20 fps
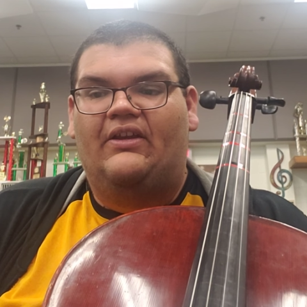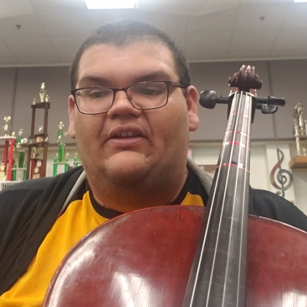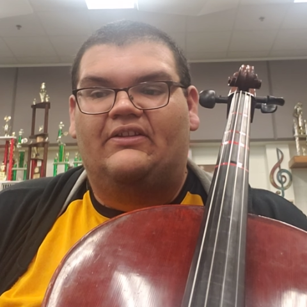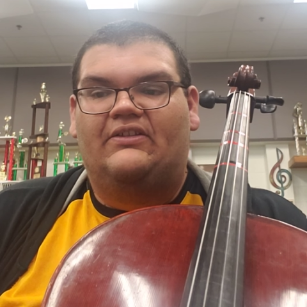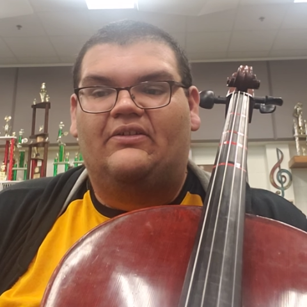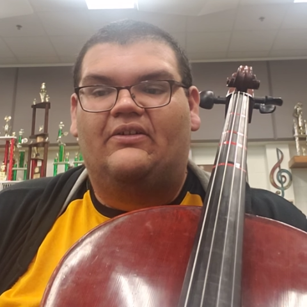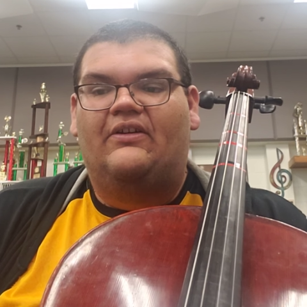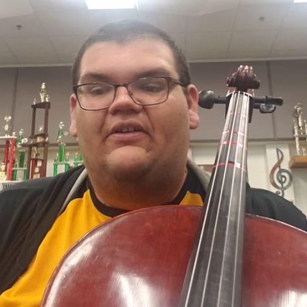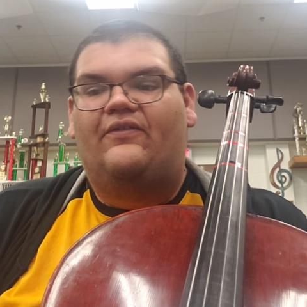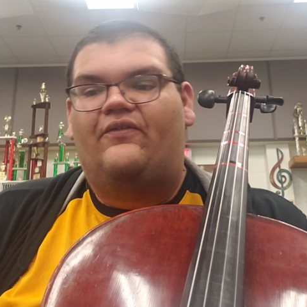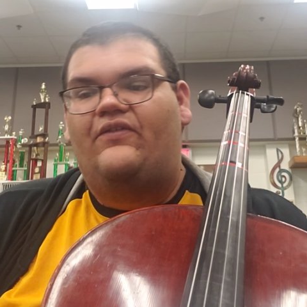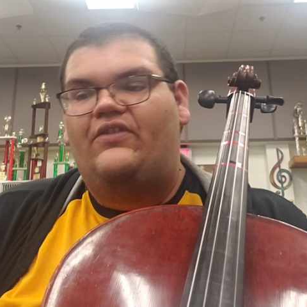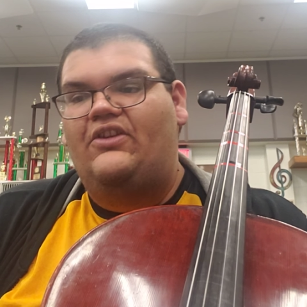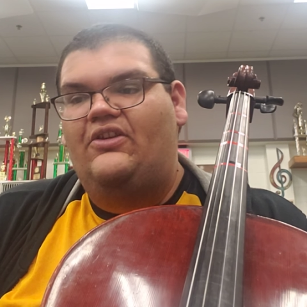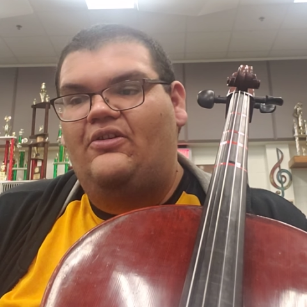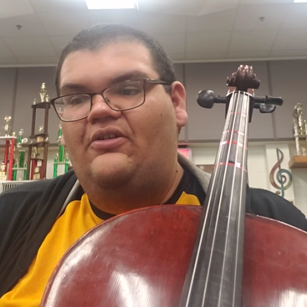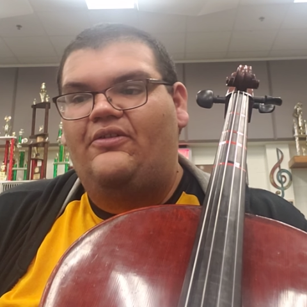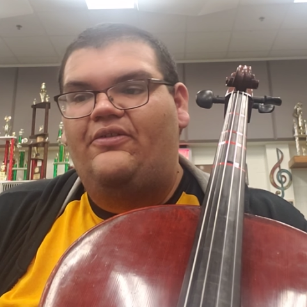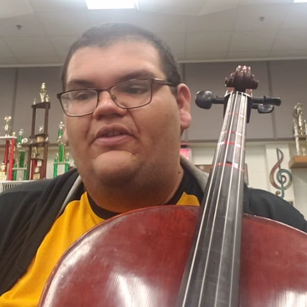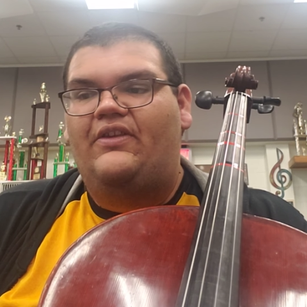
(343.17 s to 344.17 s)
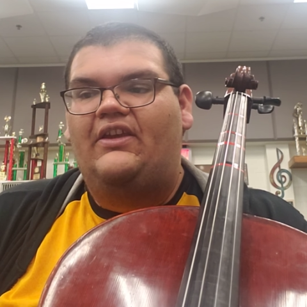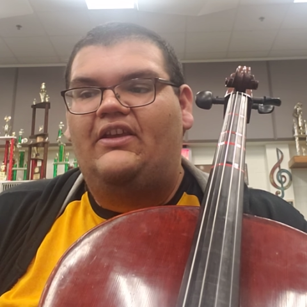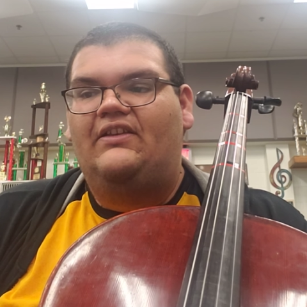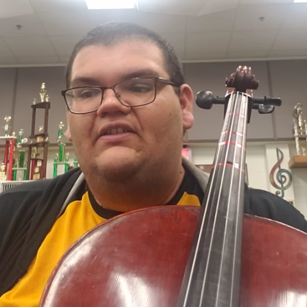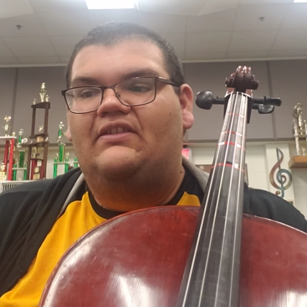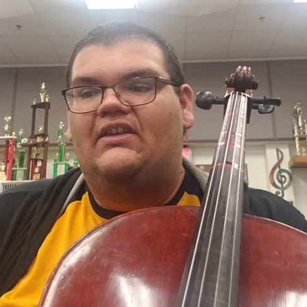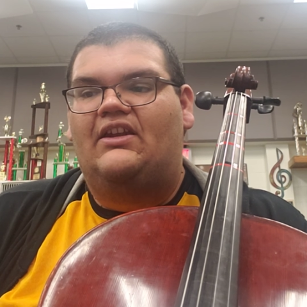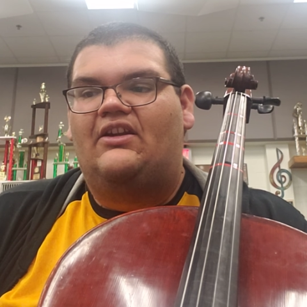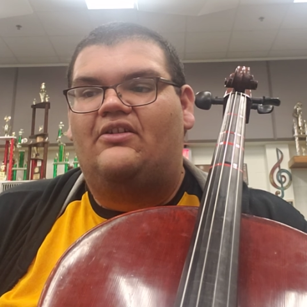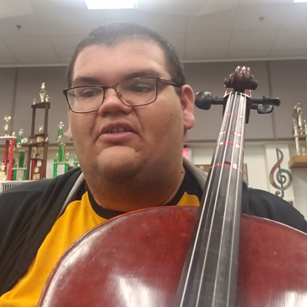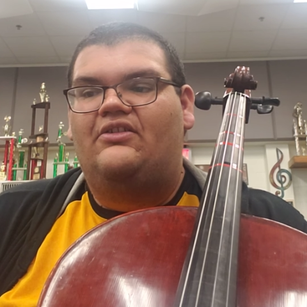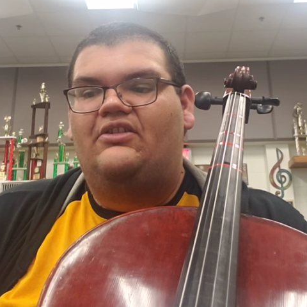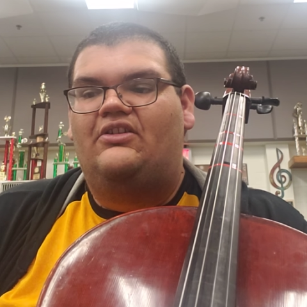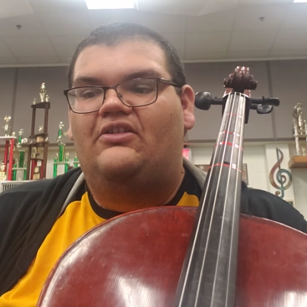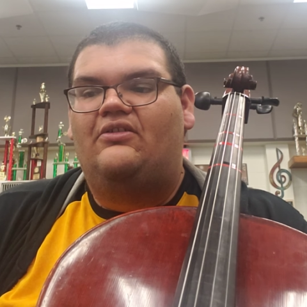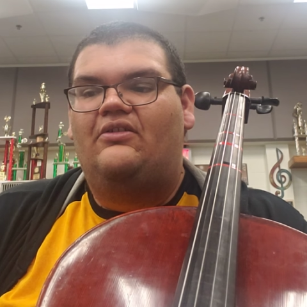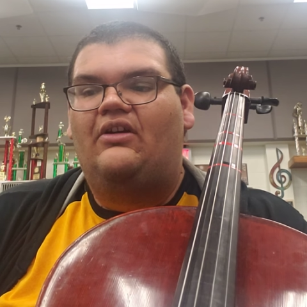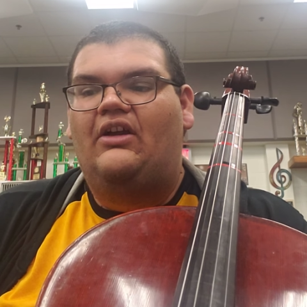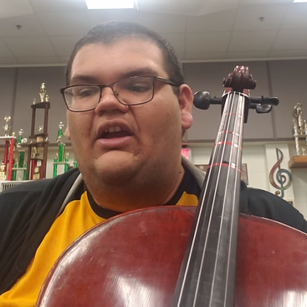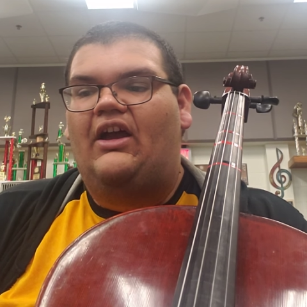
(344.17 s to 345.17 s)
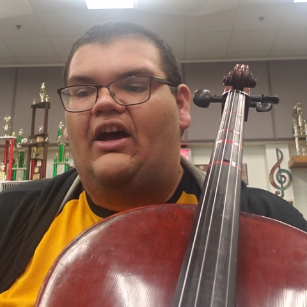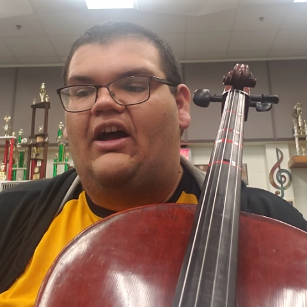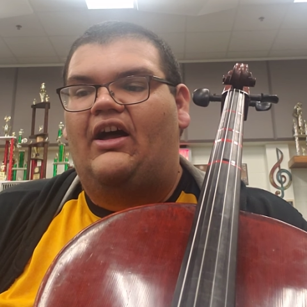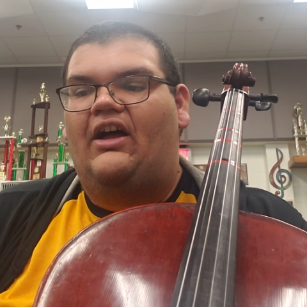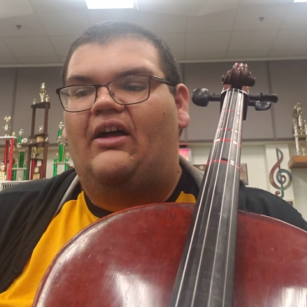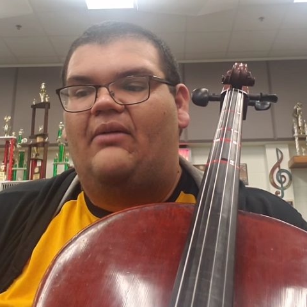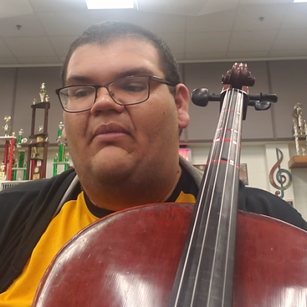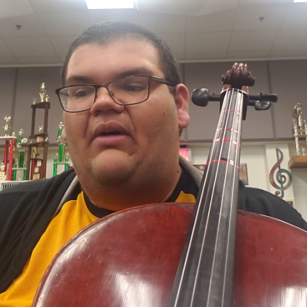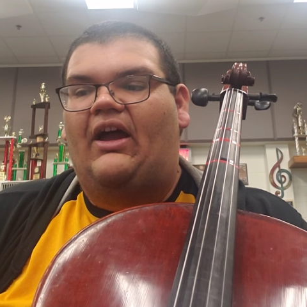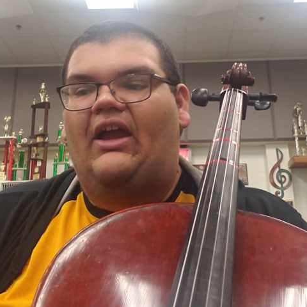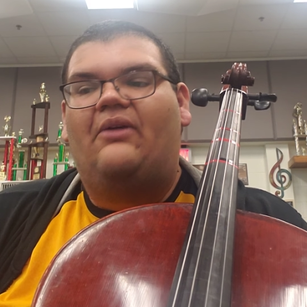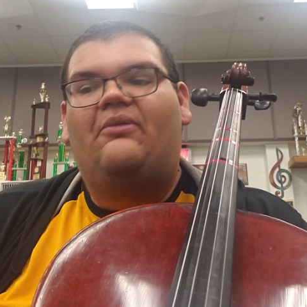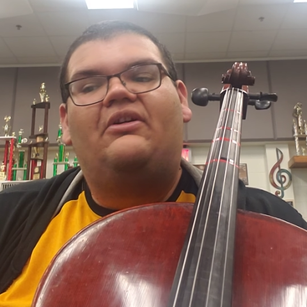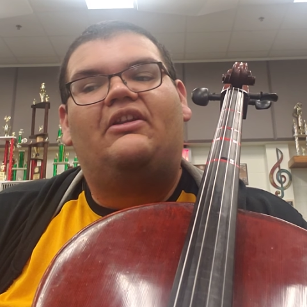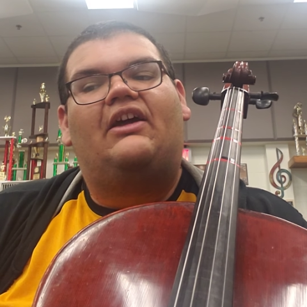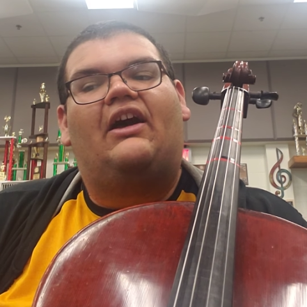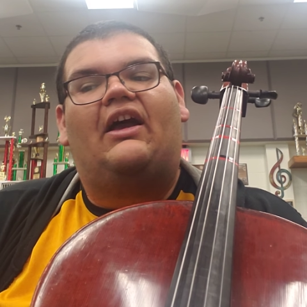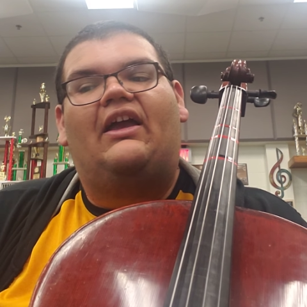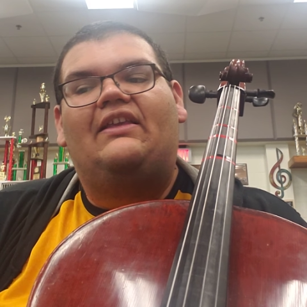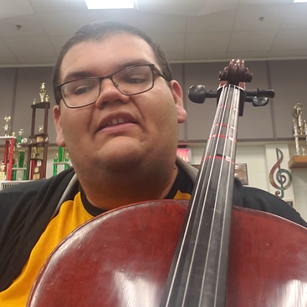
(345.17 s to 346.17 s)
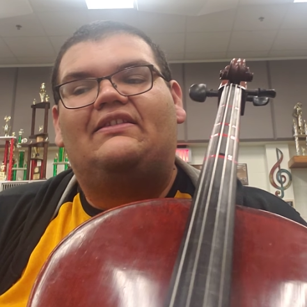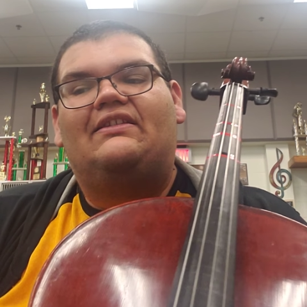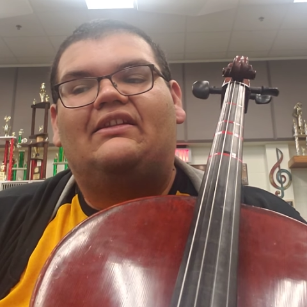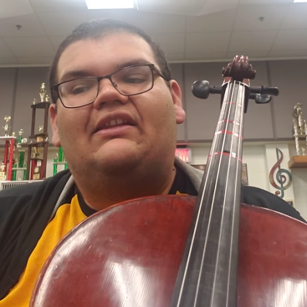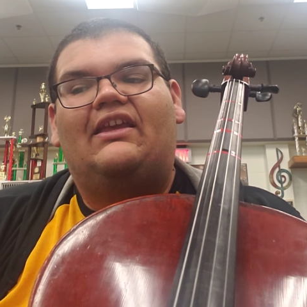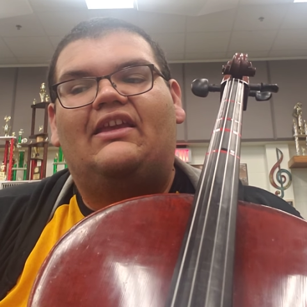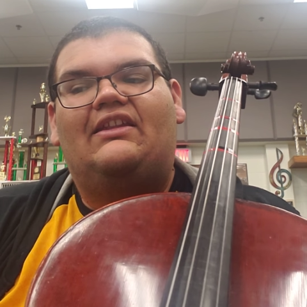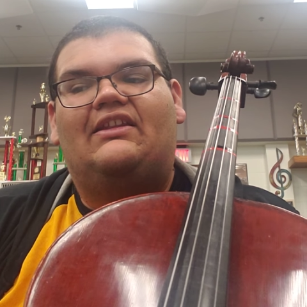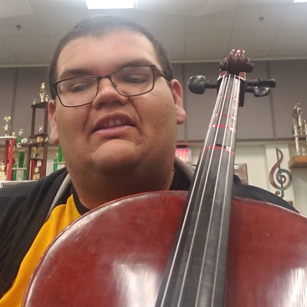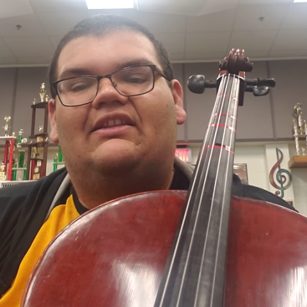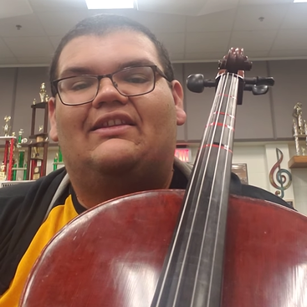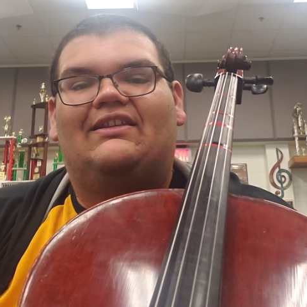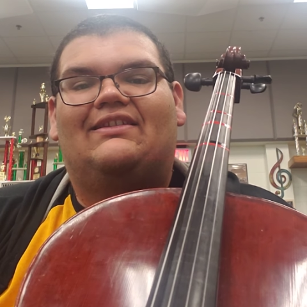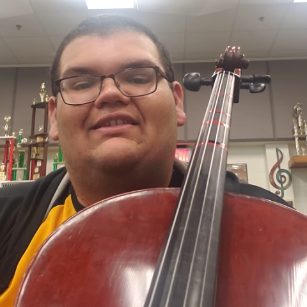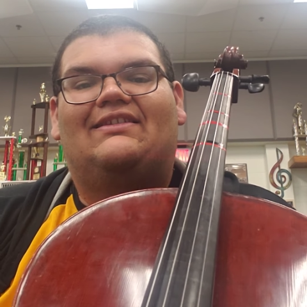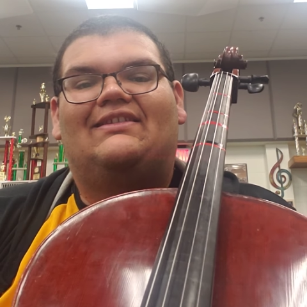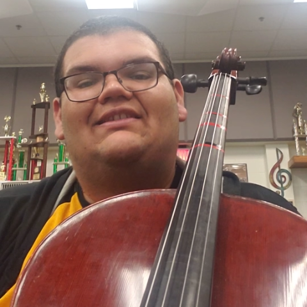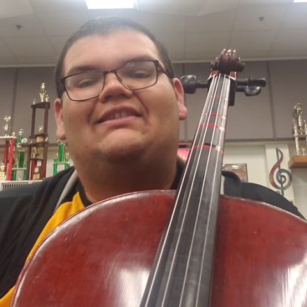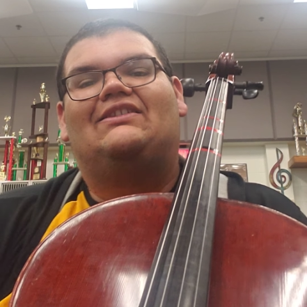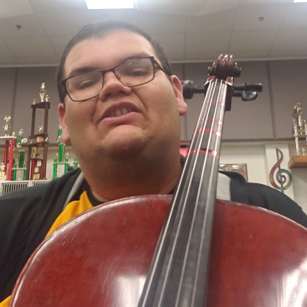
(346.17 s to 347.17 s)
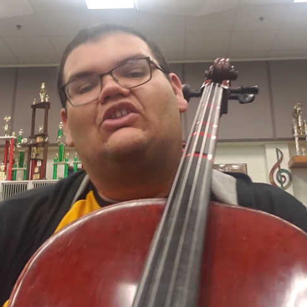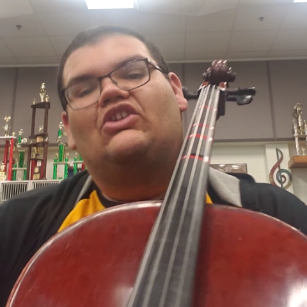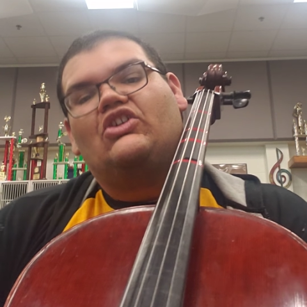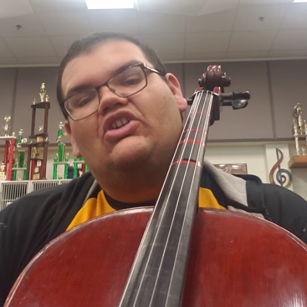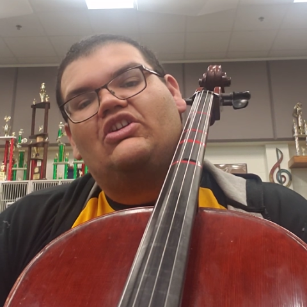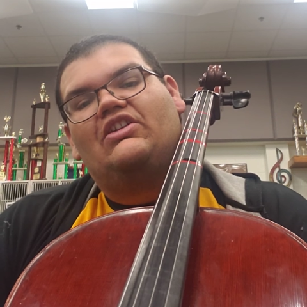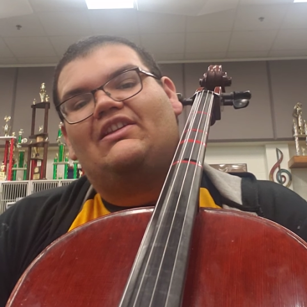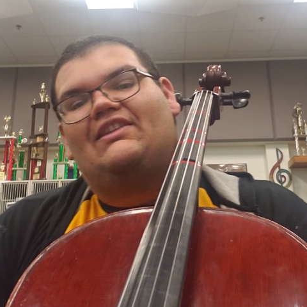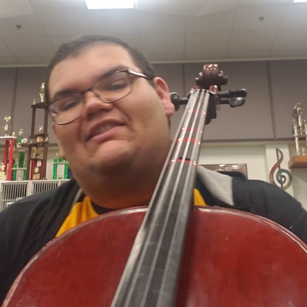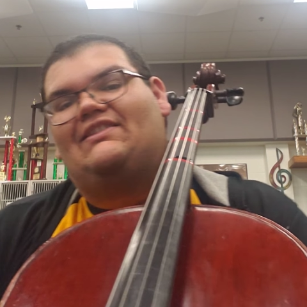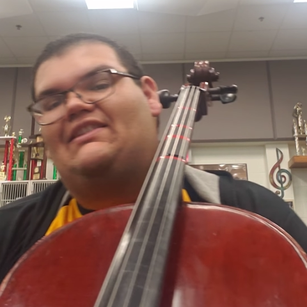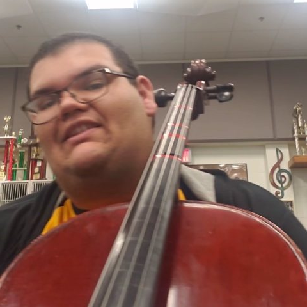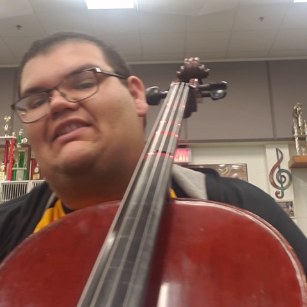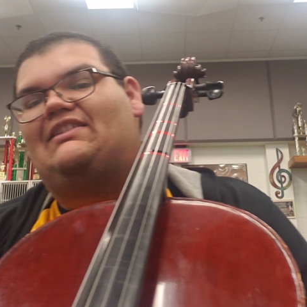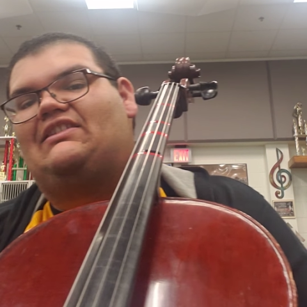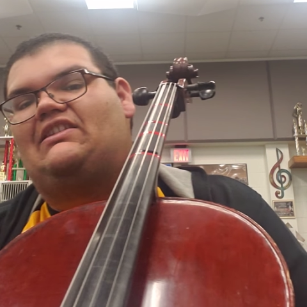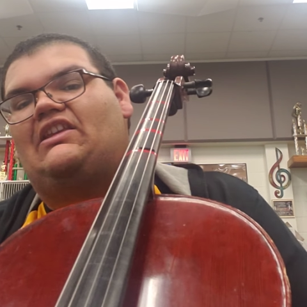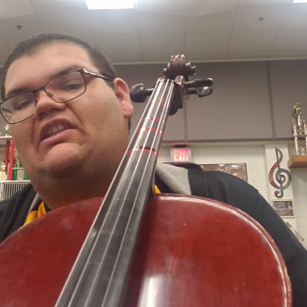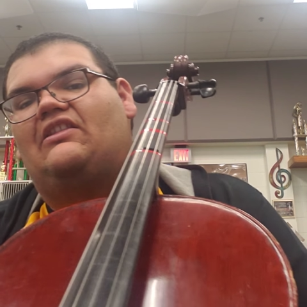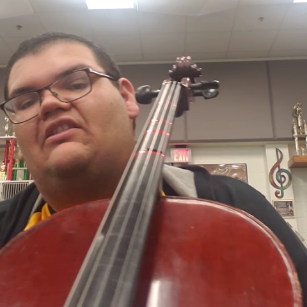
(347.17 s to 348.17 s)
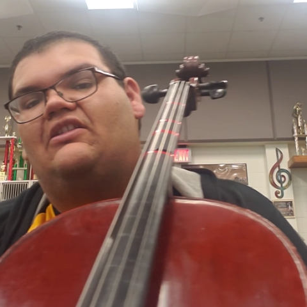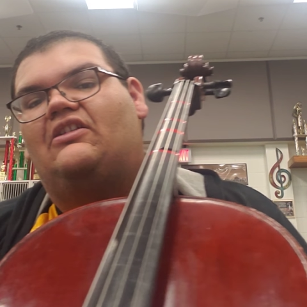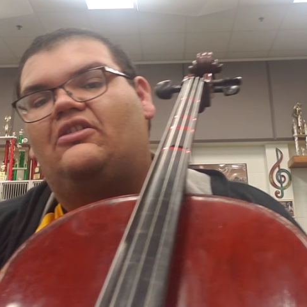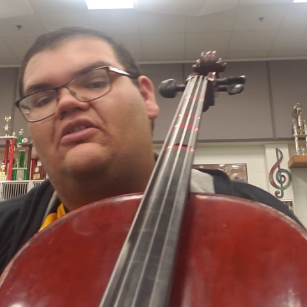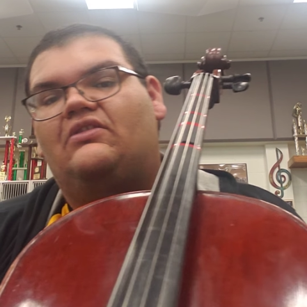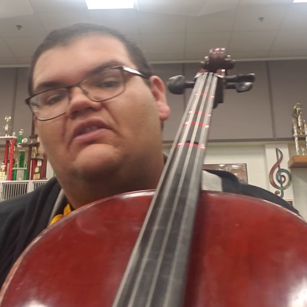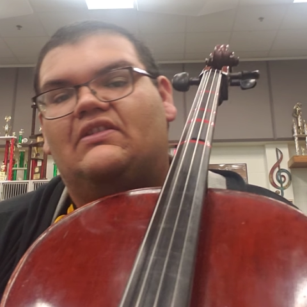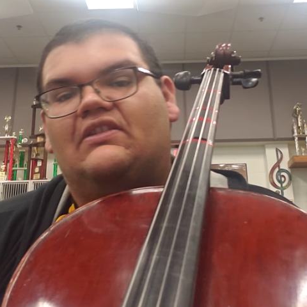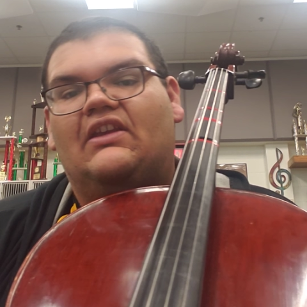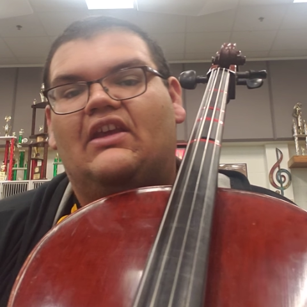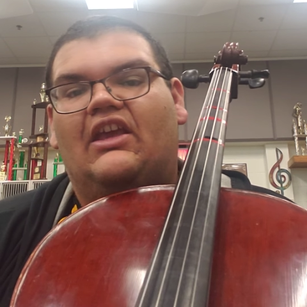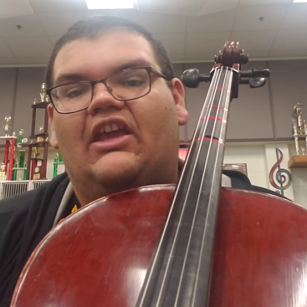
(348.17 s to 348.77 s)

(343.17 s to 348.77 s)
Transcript: So a few things that are new. I would isolate the slurred 16th notes